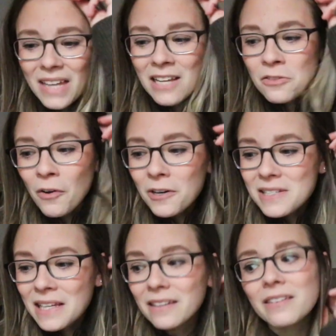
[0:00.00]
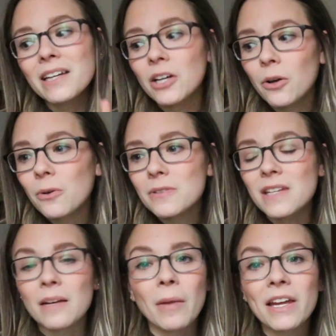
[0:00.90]
As far as healing goes,
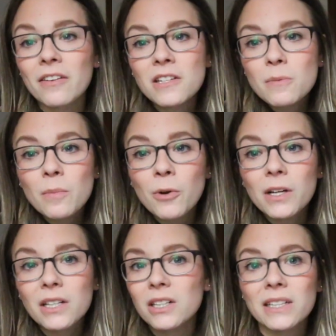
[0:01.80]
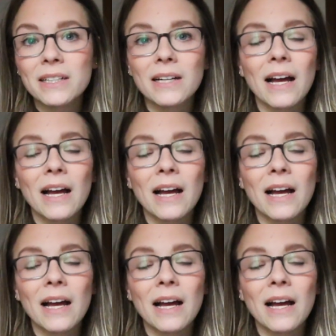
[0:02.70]
like, my healing's been pretty good.